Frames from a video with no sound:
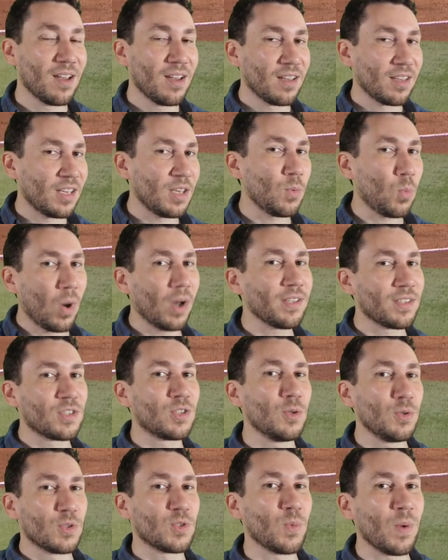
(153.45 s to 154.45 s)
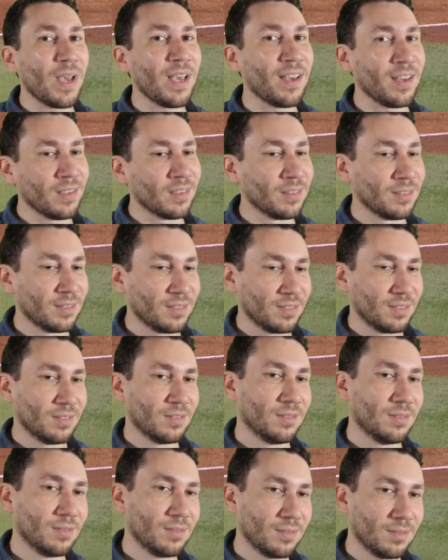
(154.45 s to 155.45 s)
He wants to swing.
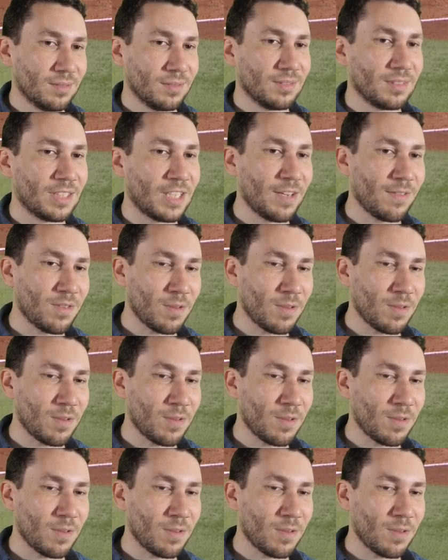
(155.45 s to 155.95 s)
Give him the